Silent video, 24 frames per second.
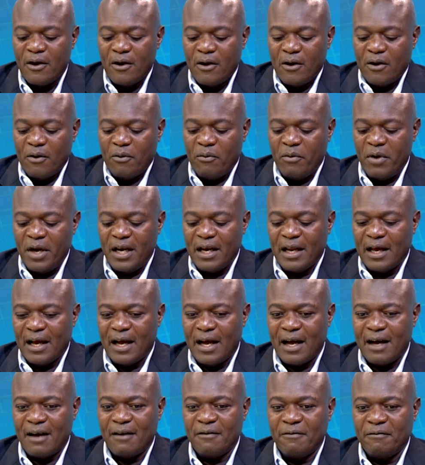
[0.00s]
We'll
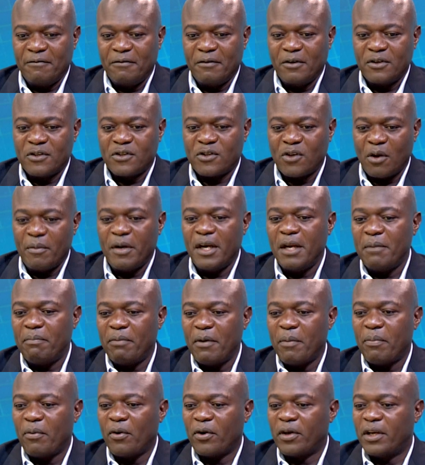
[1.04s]
have so many
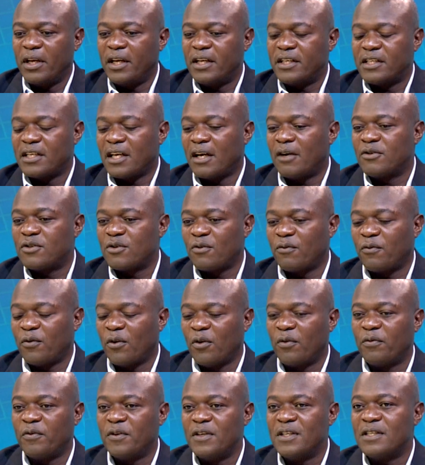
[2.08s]
people kicked out of
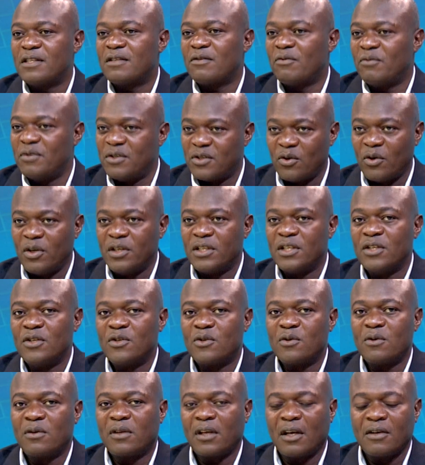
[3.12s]
office. We saw it in
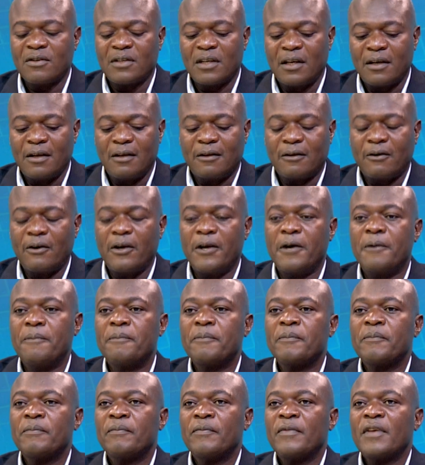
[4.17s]
2003.
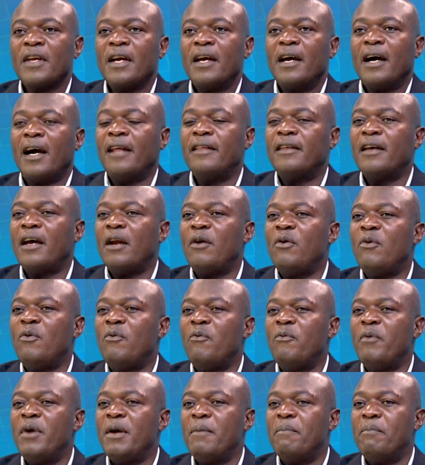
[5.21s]
And then
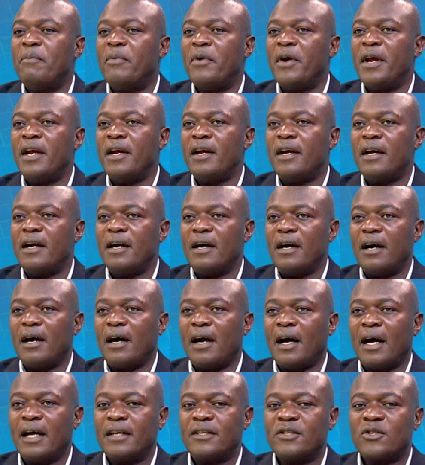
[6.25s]
we bring
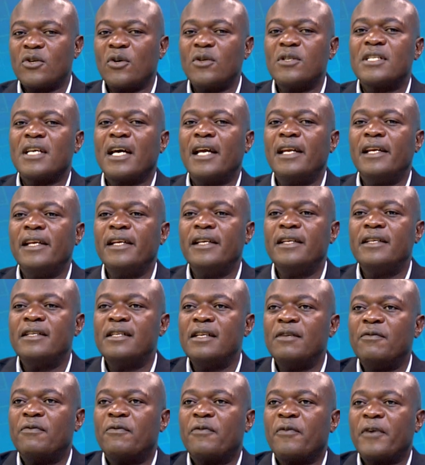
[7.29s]
a totally
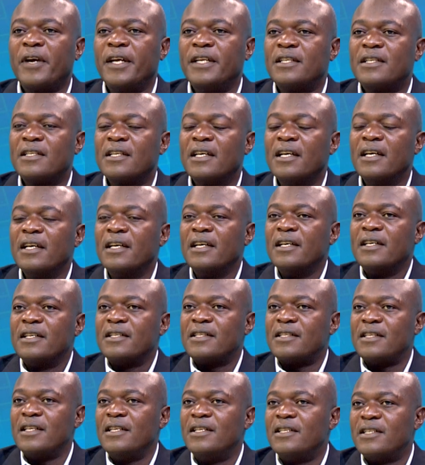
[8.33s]
different
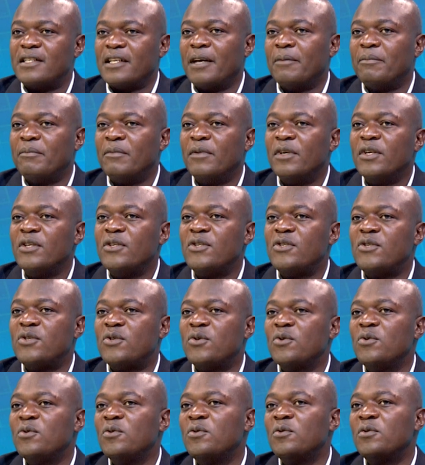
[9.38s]
system
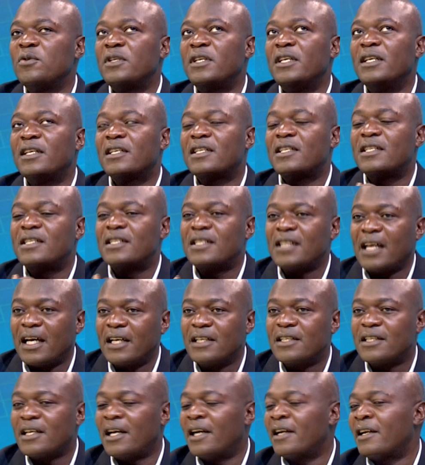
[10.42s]
to
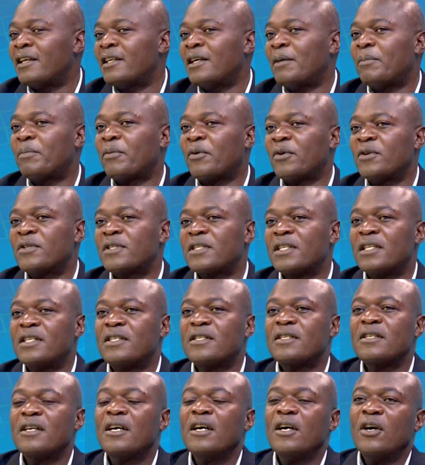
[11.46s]
kickstart another
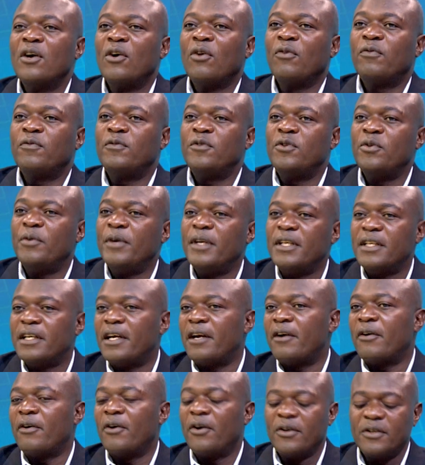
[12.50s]
process of doing the
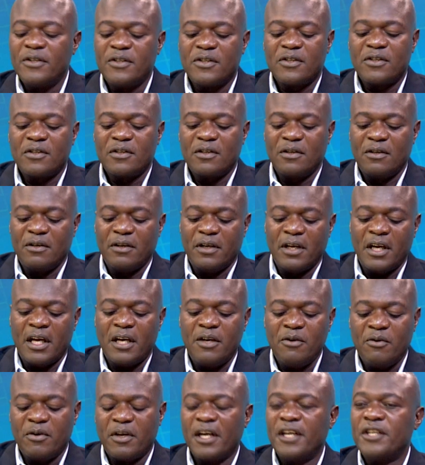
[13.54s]
roads,
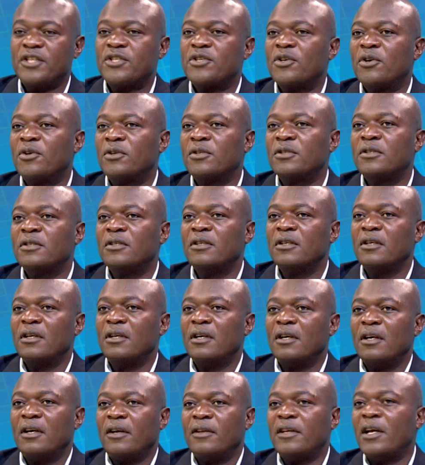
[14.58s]
education.
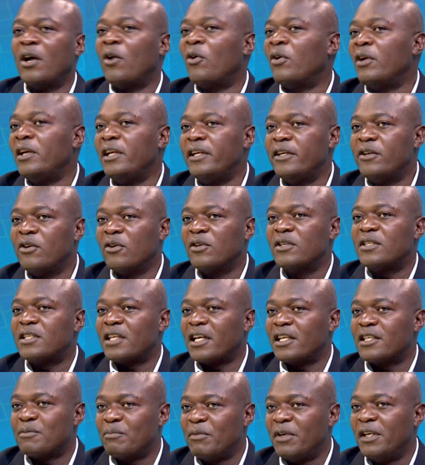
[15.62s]
They only don't
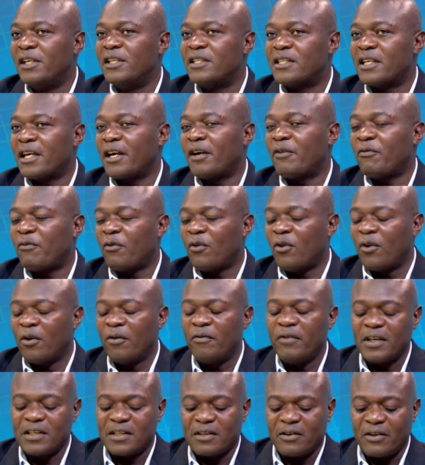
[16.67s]
touch military for
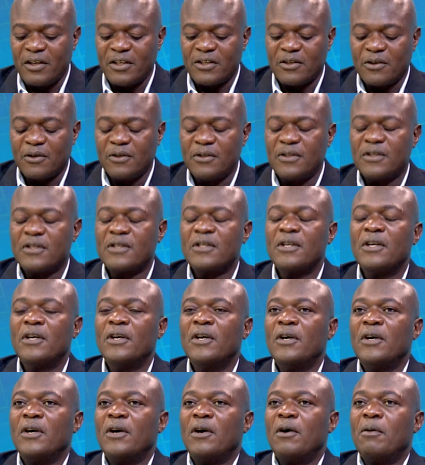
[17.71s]
obvious reasons,
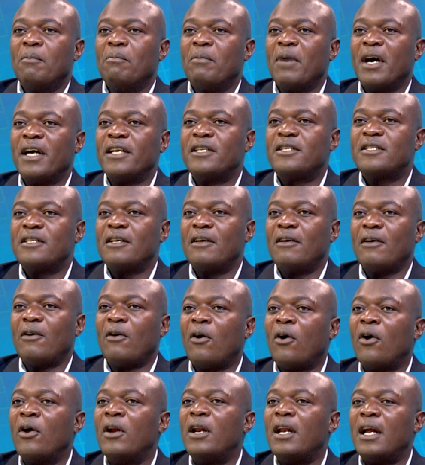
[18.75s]
but
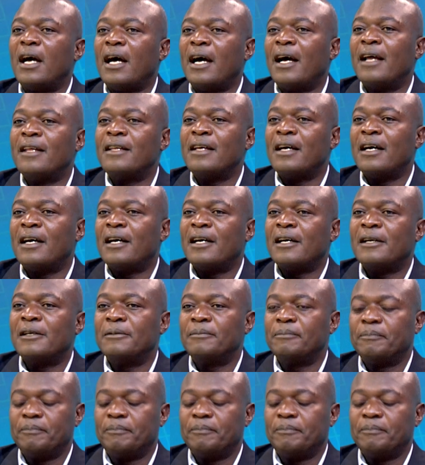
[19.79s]
all other